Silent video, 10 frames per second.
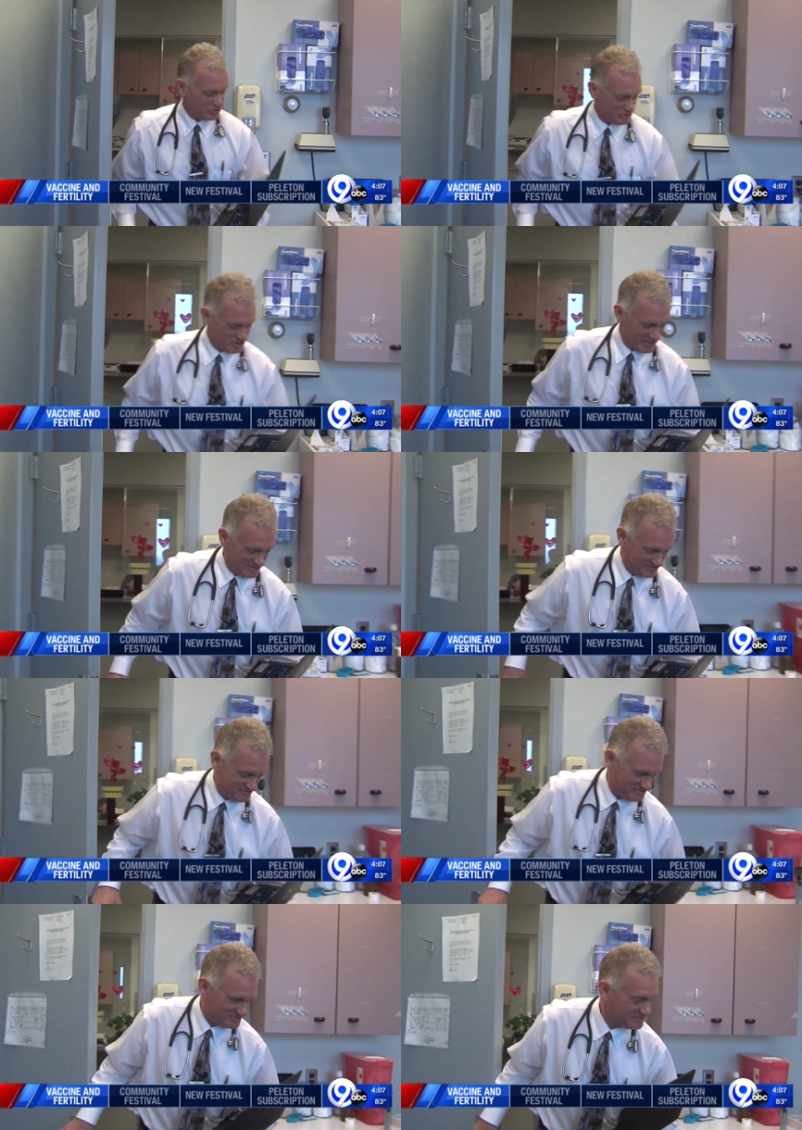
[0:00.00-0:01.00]
If you have any
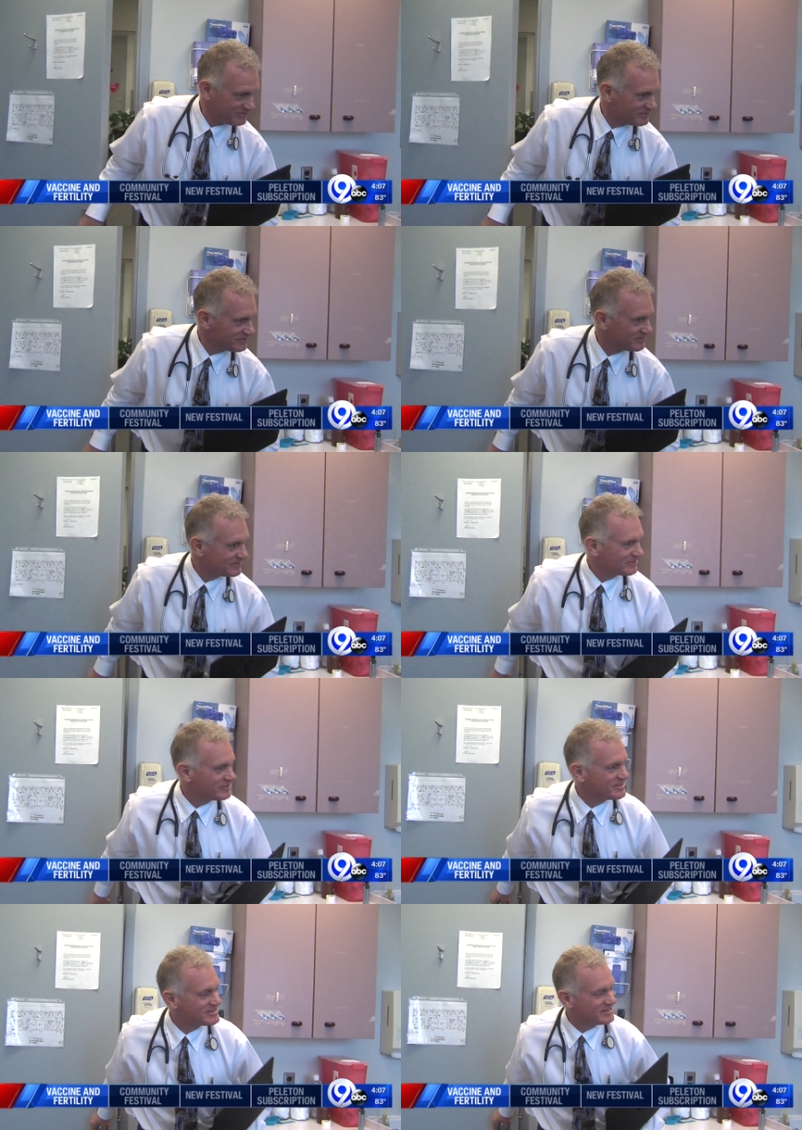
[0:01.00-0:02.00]
concerns, Dr.
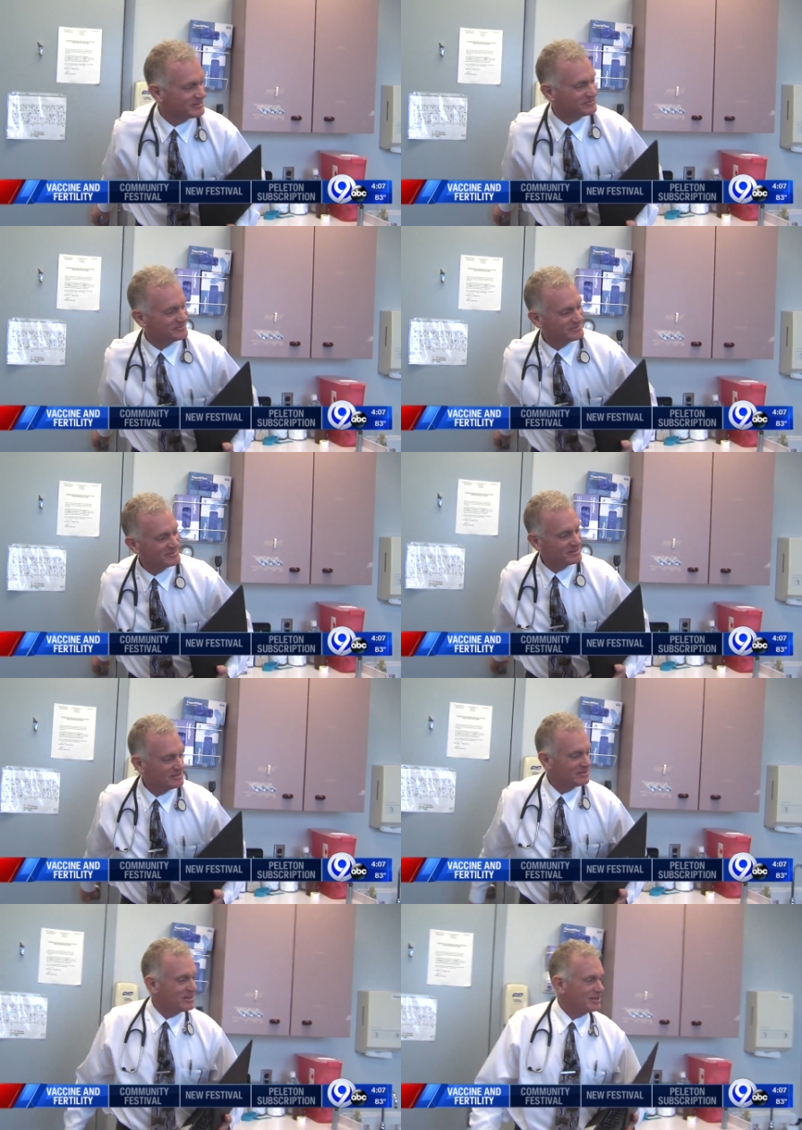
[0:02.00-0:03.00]
Bowen encourages you
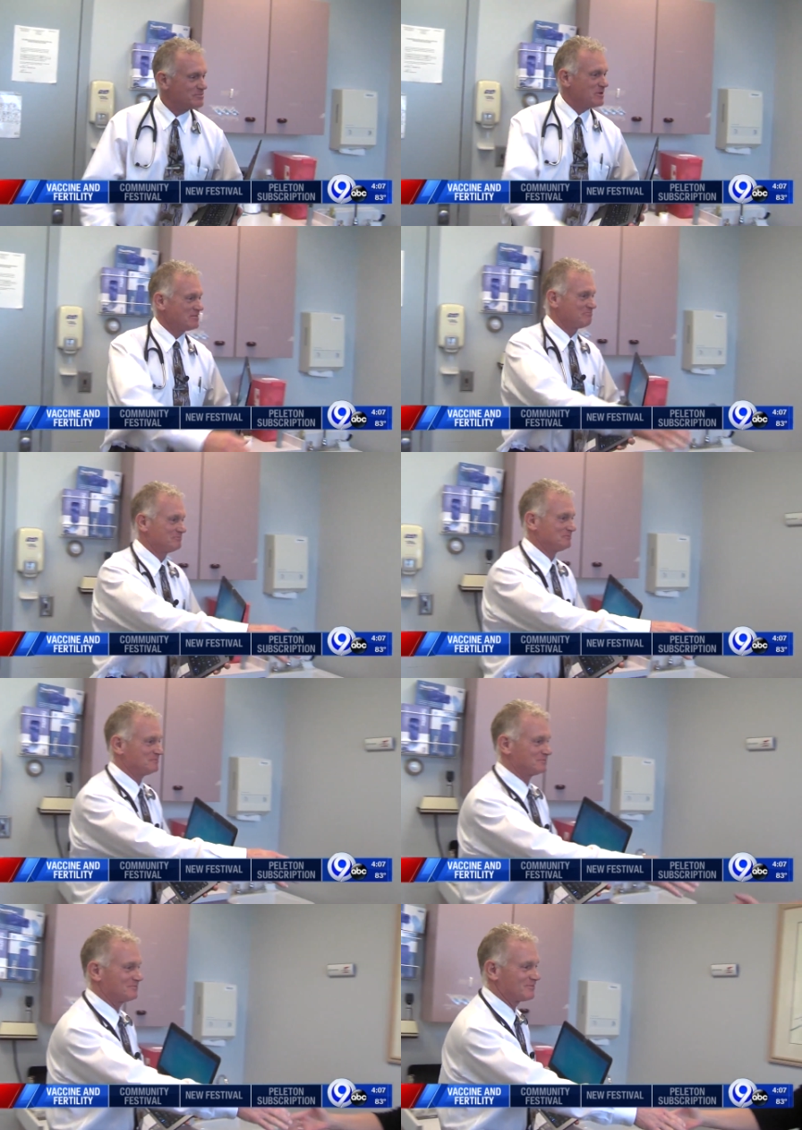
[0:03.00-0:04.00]
to talk to
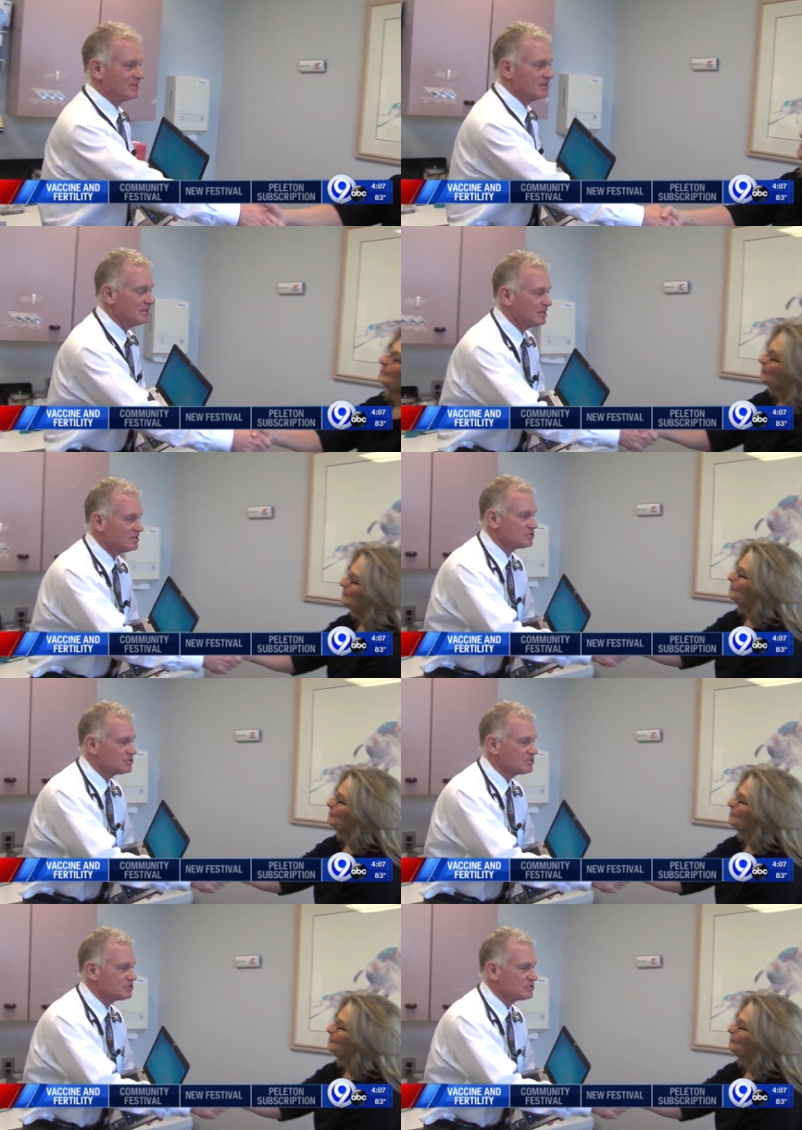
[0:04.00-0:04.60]
your doctor.